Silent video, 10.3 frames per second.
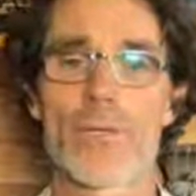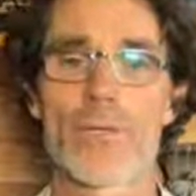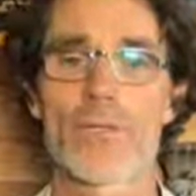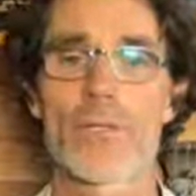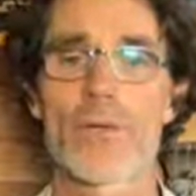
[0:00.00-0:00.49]

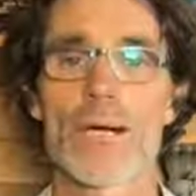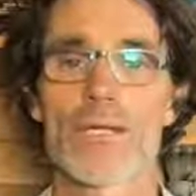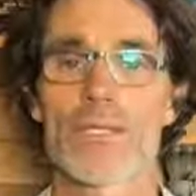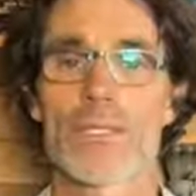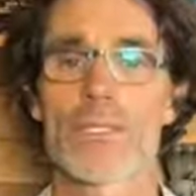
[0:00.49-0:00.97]
to
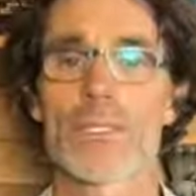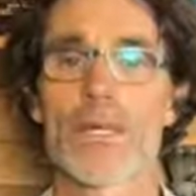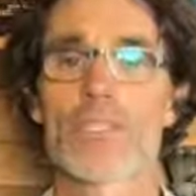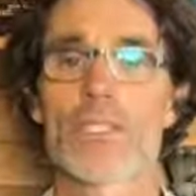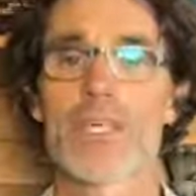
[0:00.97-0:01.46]
actually
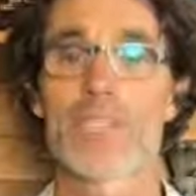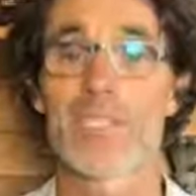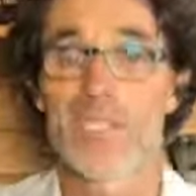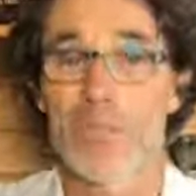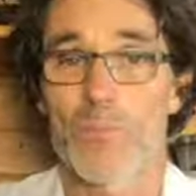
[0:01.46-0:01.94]
digest
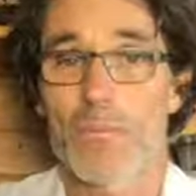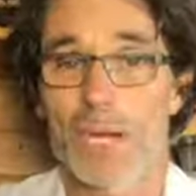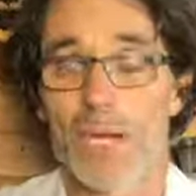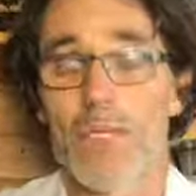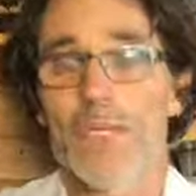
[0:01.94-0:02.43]
it just
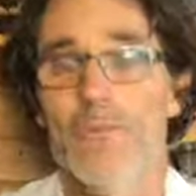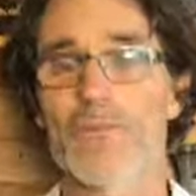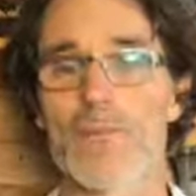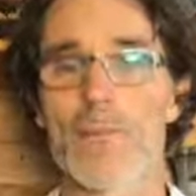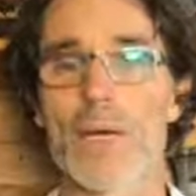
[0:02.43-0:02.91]
because of
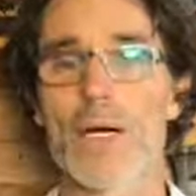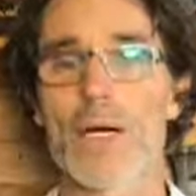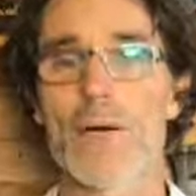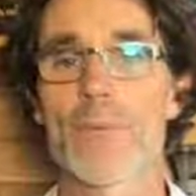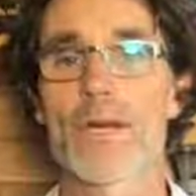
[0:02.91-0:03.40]
the
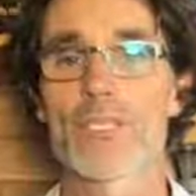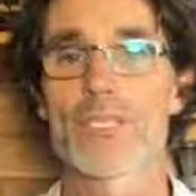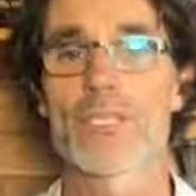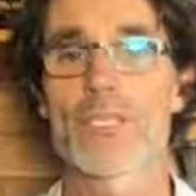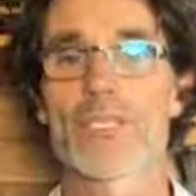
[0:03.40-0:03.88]

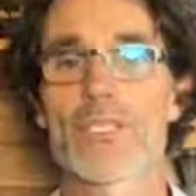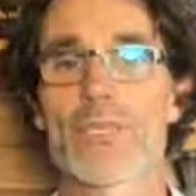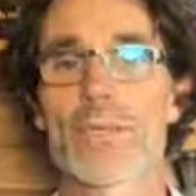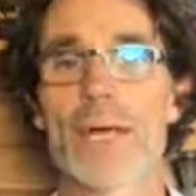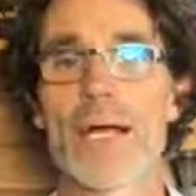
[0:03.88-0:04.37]
homogenization
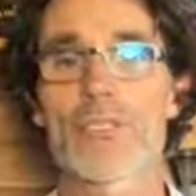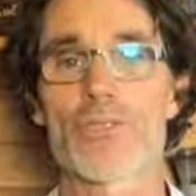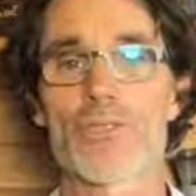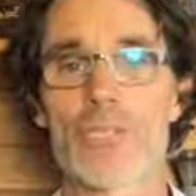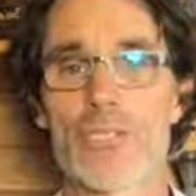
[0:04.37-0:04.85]
and
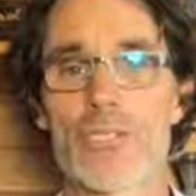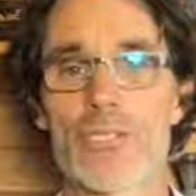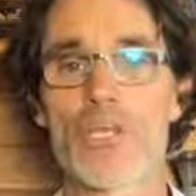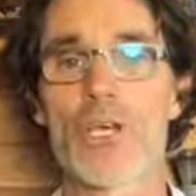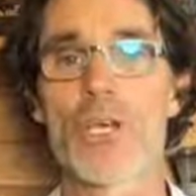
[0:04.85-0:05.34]

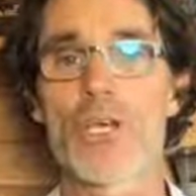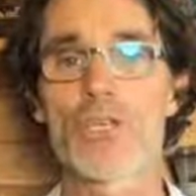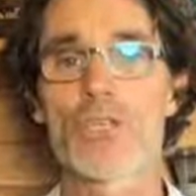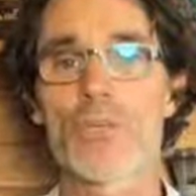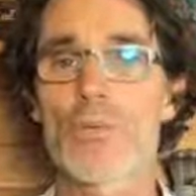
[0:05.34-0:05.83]
pasteurization.
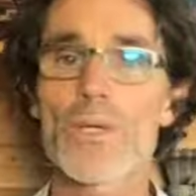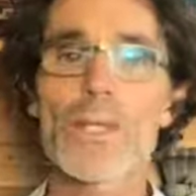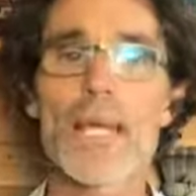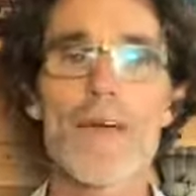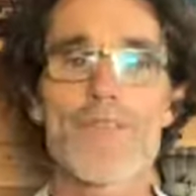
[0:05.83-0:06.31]
So you really
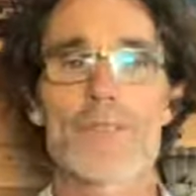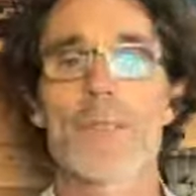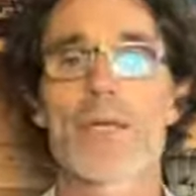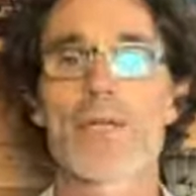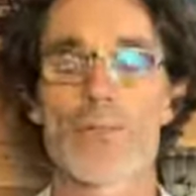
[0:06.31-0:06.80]
have to
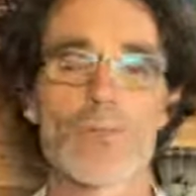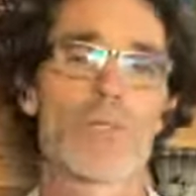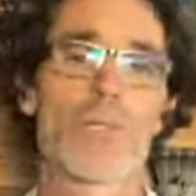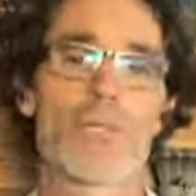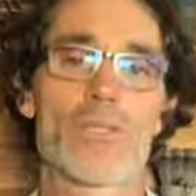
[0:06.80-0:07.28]
pay close
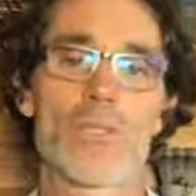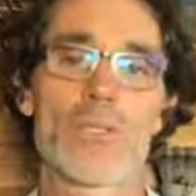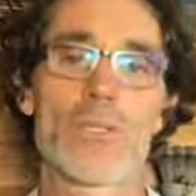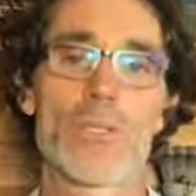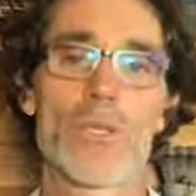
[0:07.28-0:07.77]
attention
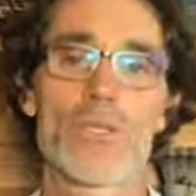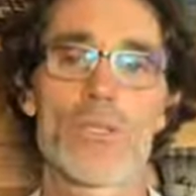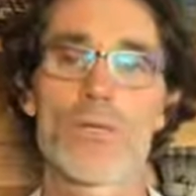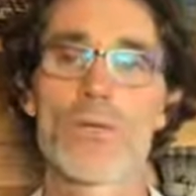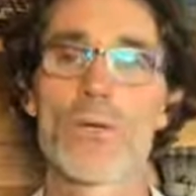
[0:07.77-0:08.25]

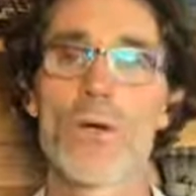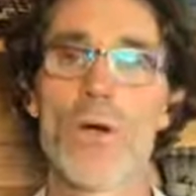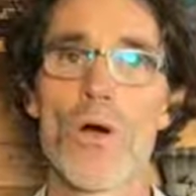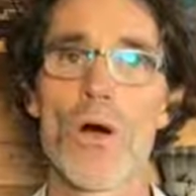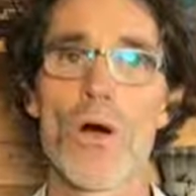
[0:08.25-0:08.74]

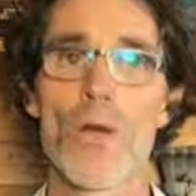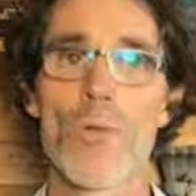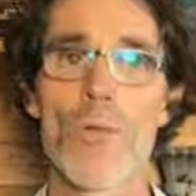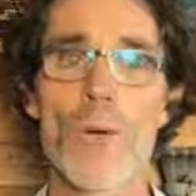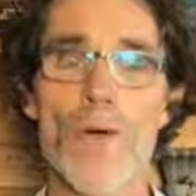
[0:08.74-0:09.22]

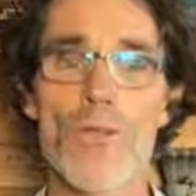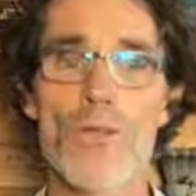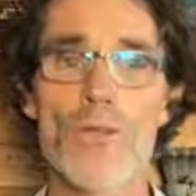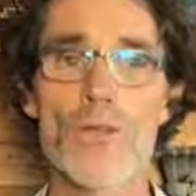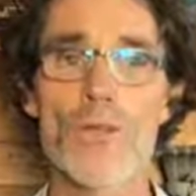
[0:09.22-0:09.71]
to whether
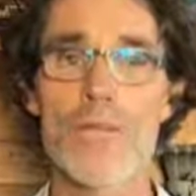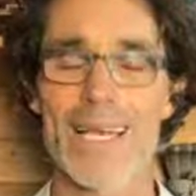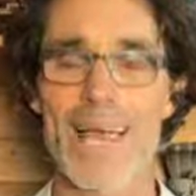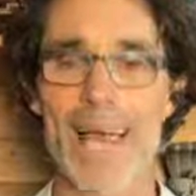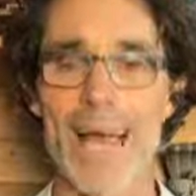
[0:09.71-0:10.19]
you can
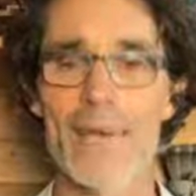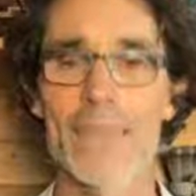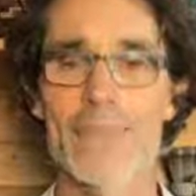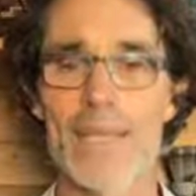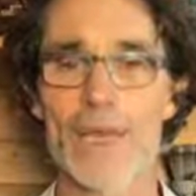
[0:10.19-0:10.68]
have a
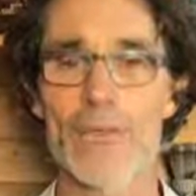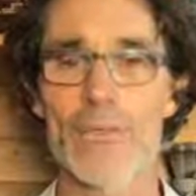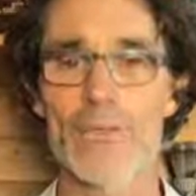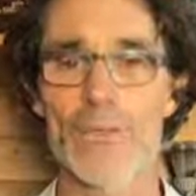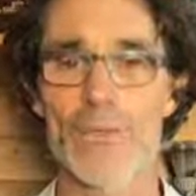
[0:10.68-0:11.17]
dairy
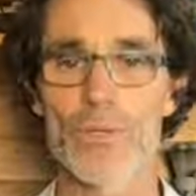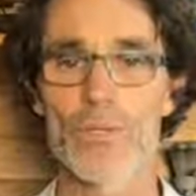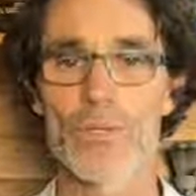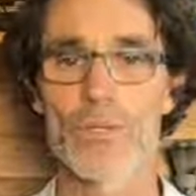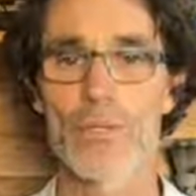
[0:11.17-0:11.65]
source